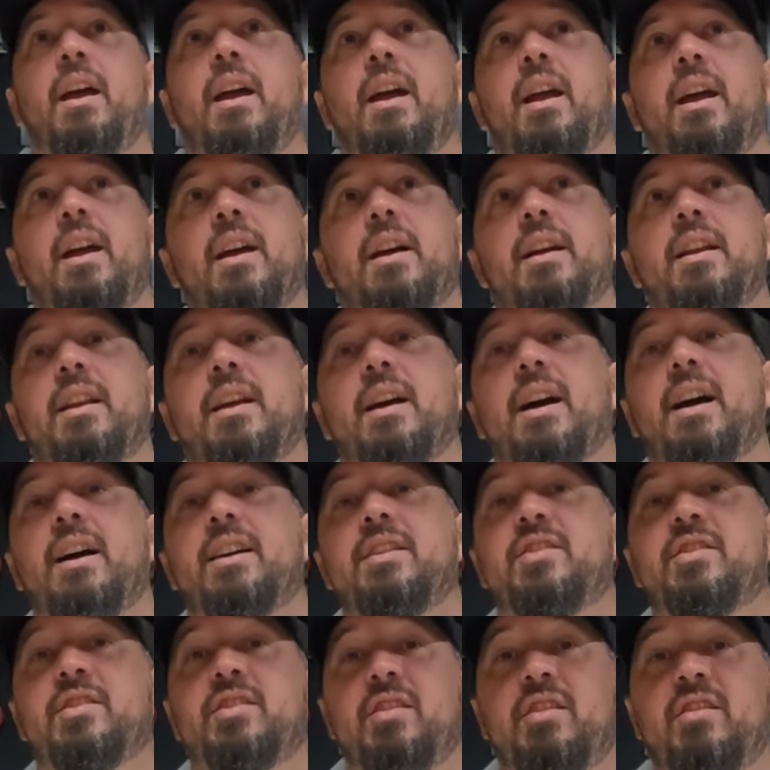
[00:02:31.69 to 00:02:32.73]
And I
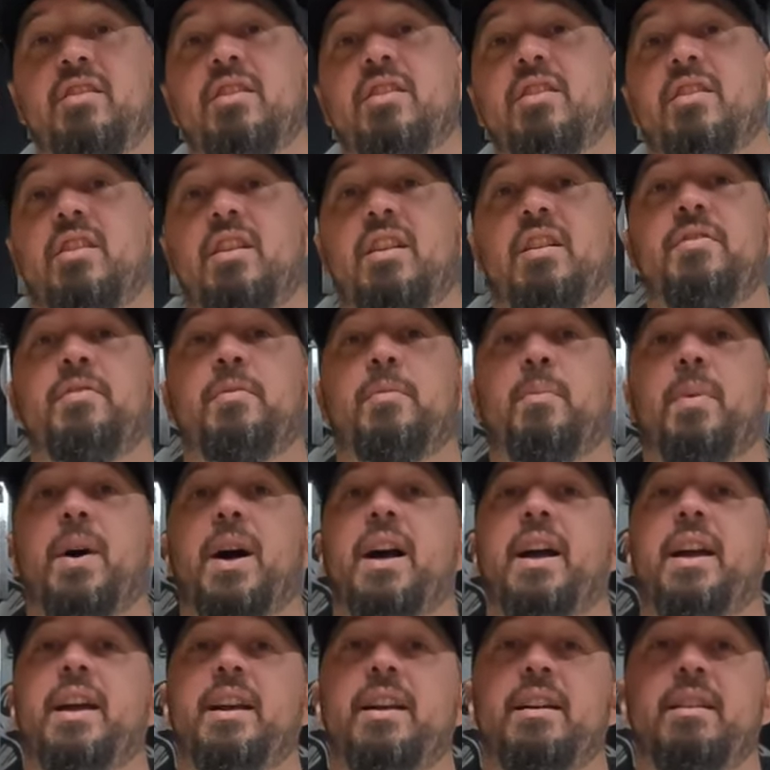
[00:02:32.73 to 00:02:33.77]
started off
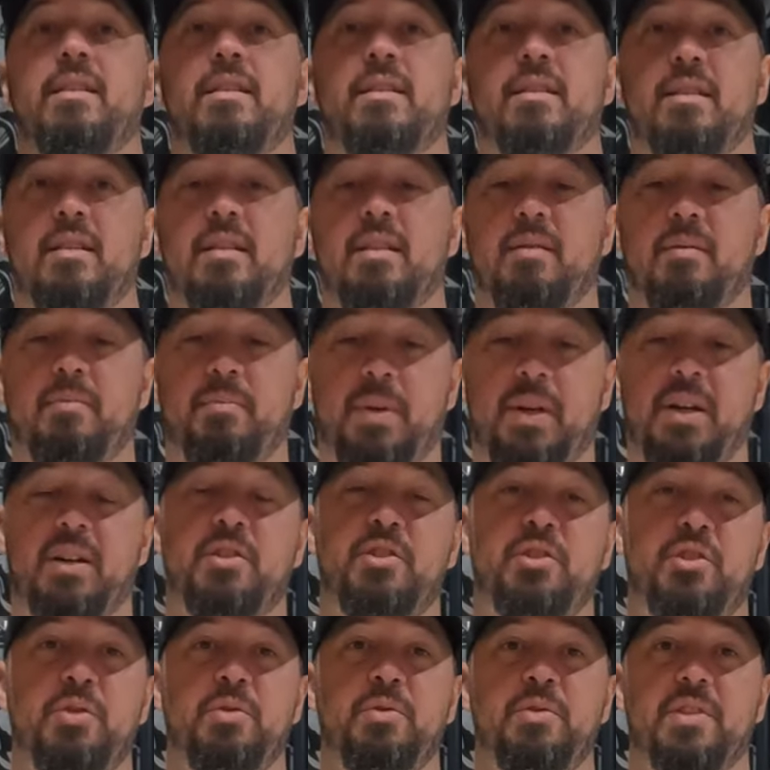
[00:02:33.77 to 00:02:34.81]
buying a pair
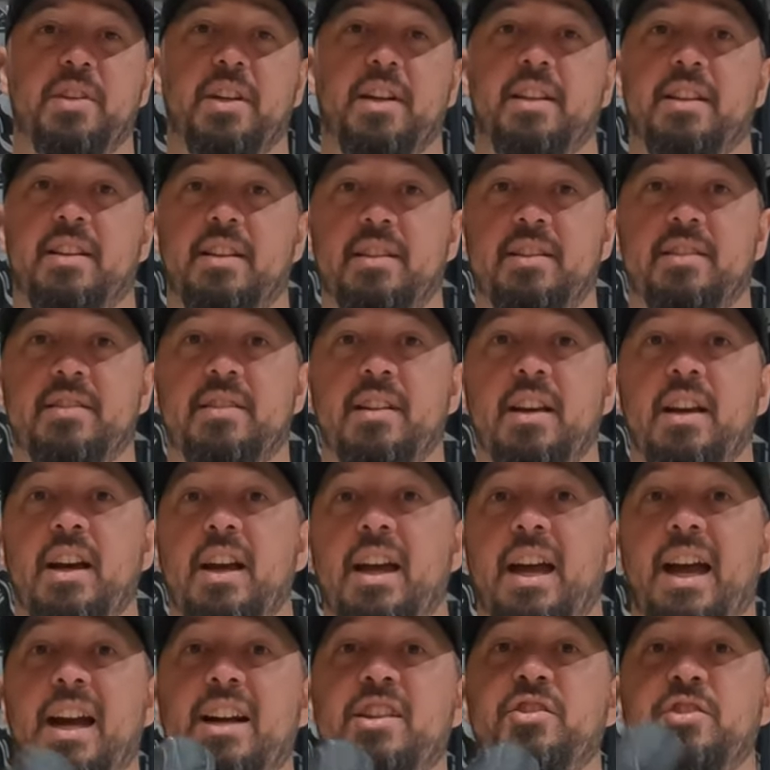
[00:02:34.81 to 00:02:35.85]
of shoes like this.
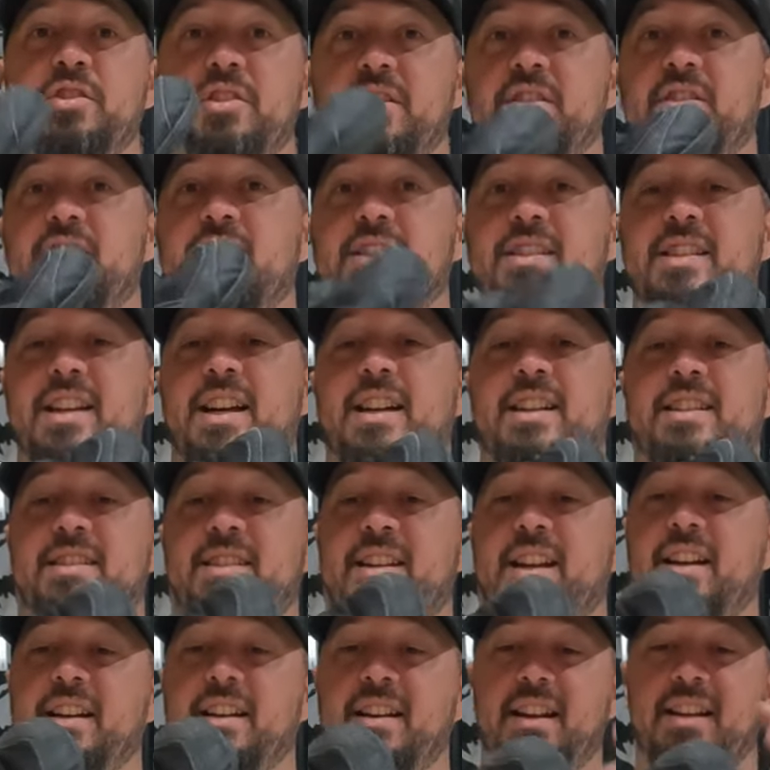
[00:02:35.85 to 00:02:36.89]
Actually, this exact
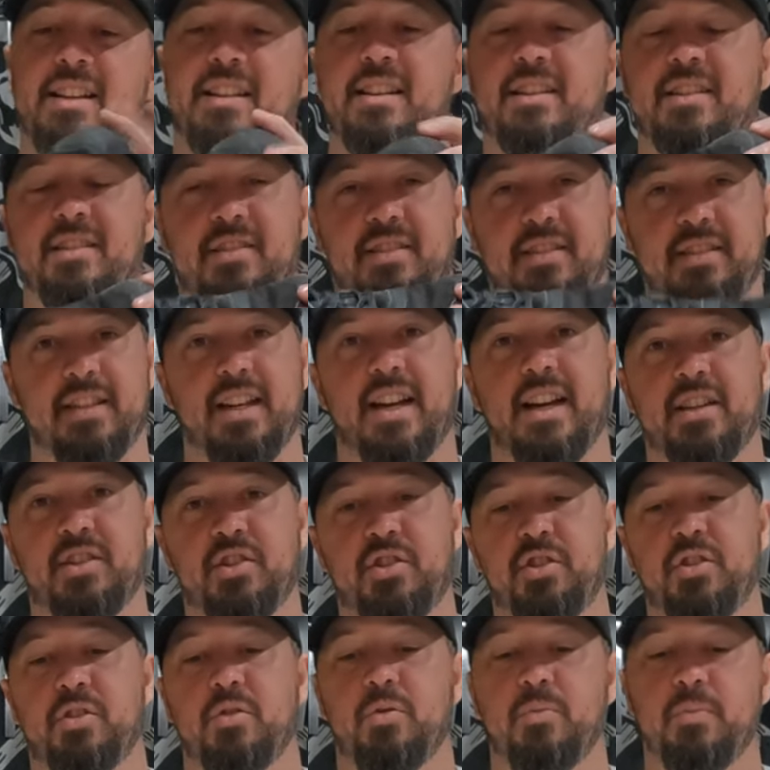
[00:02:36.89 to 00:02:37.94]
set, not this exact
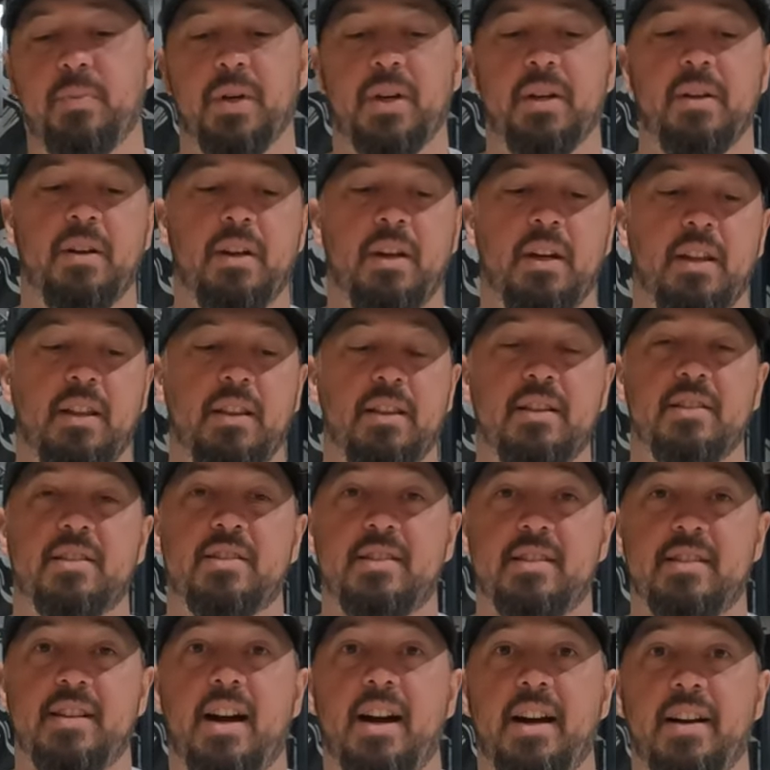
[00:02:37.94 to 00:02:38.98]
shoe, but this
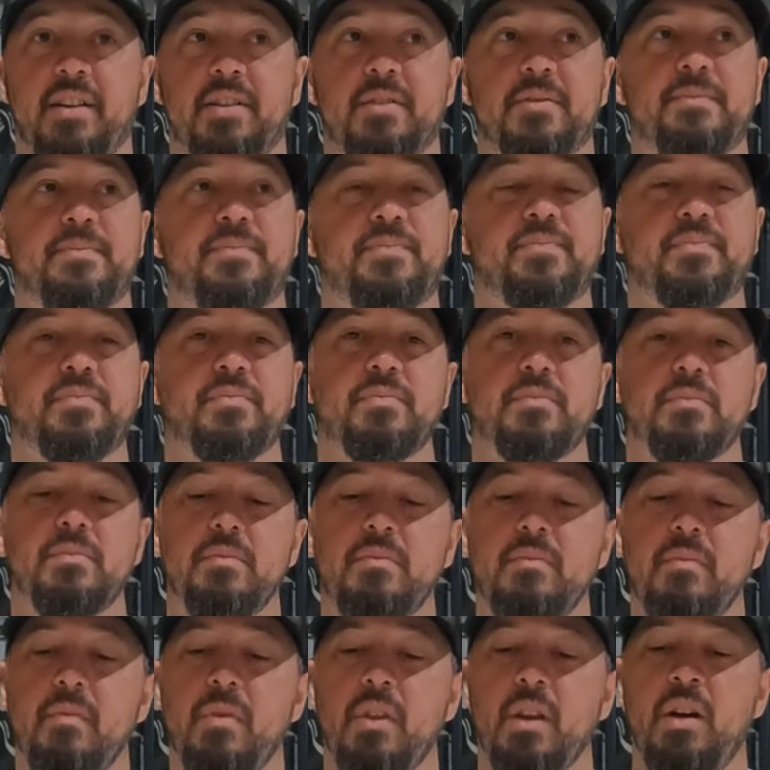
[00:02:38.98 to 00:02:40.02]
style.
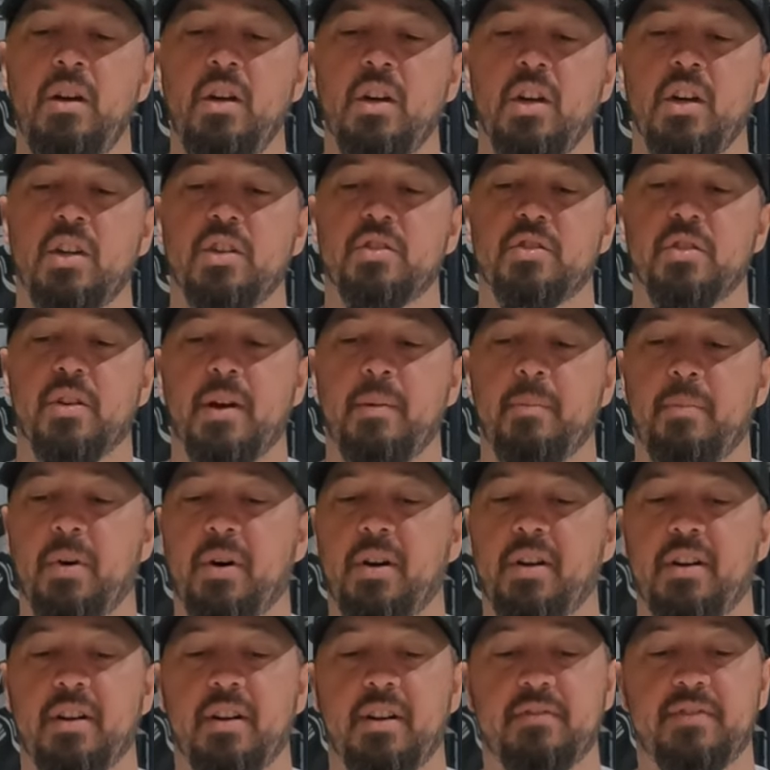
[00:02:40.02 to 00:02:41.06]
So I
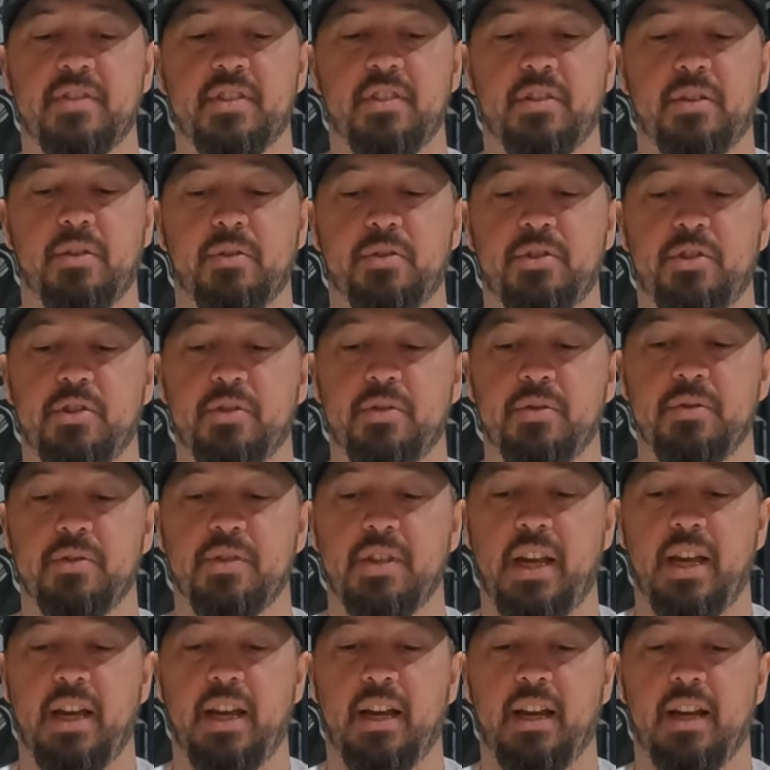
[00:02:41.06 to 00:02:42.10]
bought it off Zero
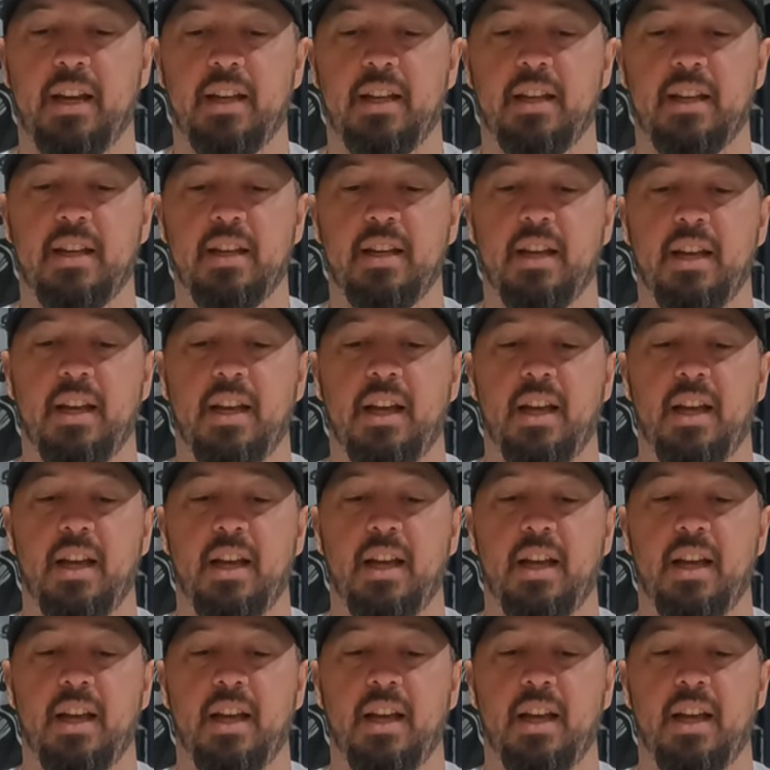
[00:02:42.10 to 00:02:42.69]
Shoes, and